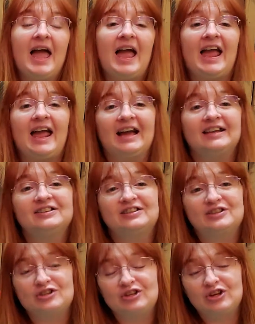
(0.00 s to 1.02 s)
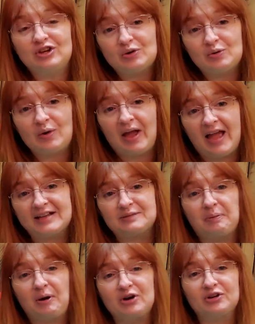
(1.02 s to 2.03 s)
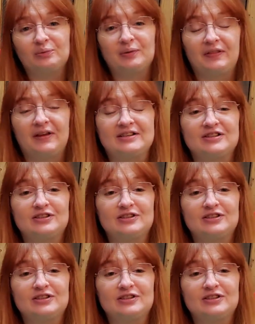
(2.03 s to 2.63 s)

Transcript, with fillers: And the zoo has partnered with us